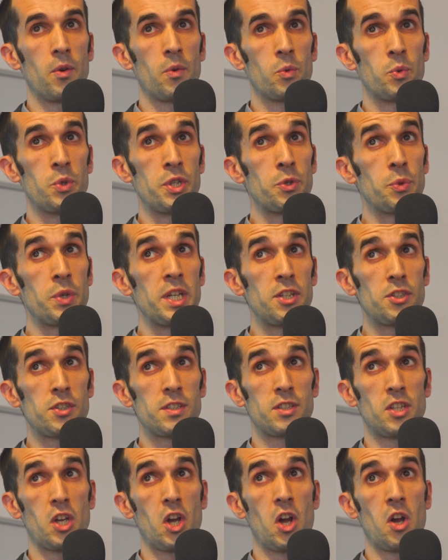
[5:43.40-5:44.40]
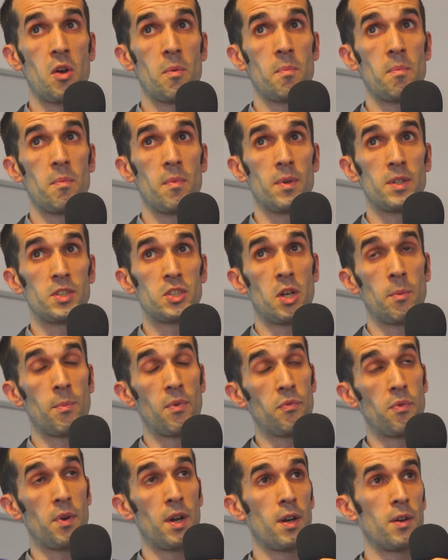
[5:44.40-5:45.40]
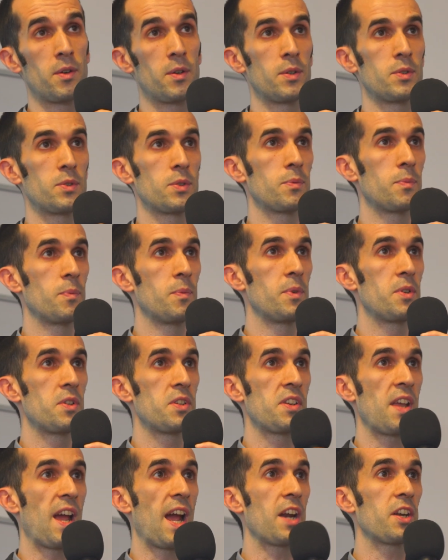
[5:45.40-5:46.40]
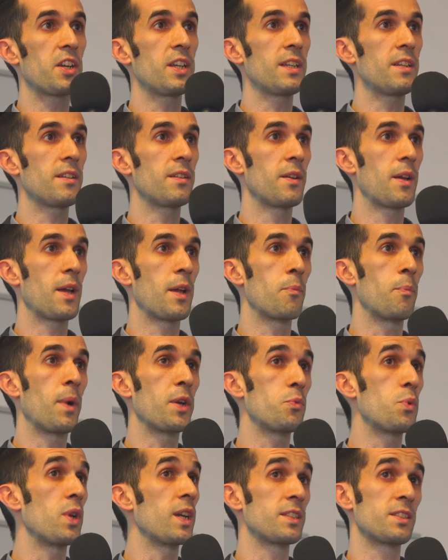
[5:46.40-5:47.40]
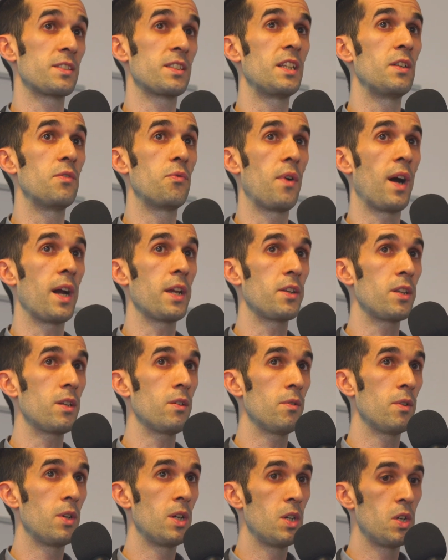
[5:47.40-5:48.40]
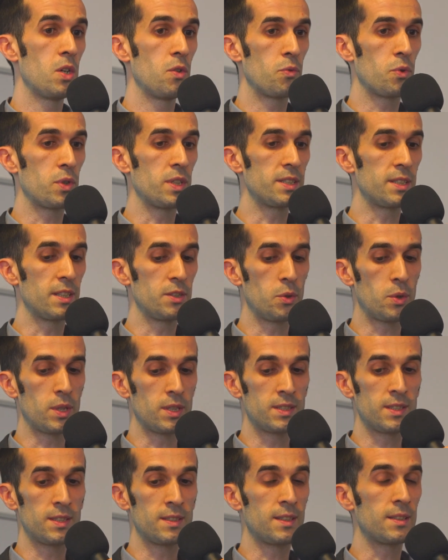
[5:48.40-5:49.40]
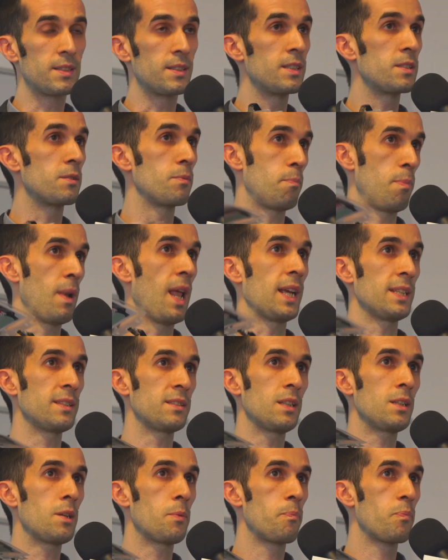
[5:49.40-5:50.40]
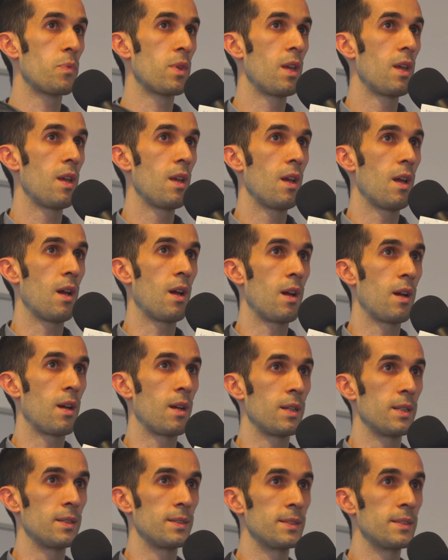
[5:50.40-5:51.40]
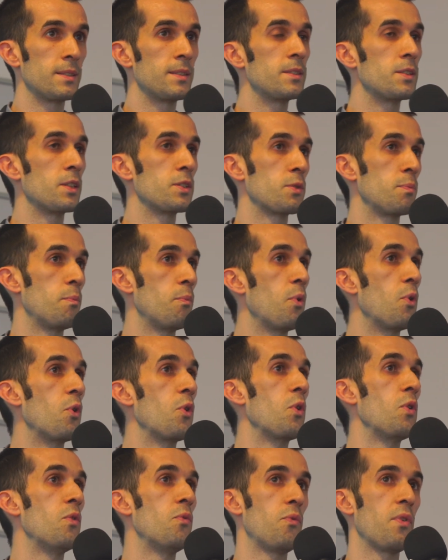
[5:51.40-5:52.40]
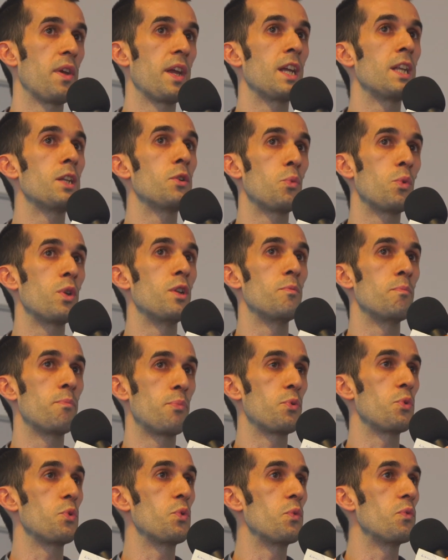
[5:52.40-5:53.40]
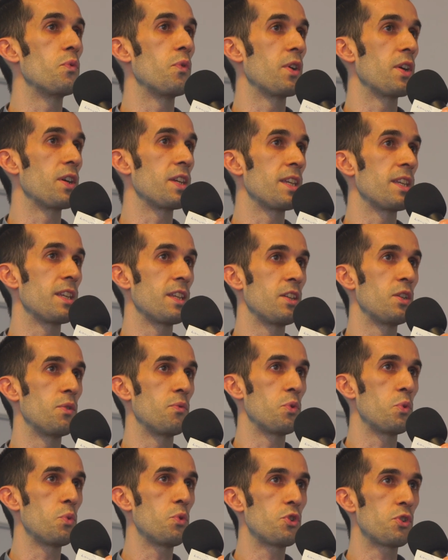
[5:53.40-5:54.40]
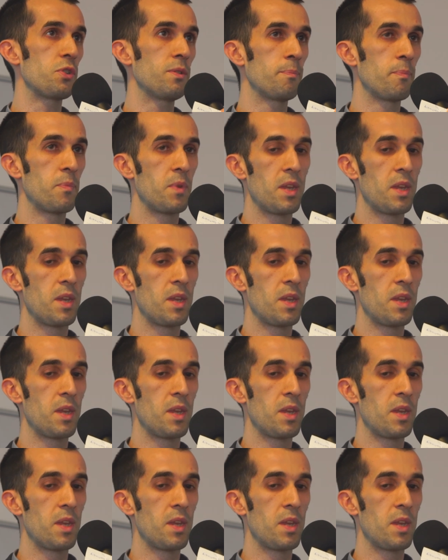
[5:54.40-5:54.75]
We reached some of our target, but we are still fighting. For instance, you can see that this is plastic. This is a small failure, will improve in the future.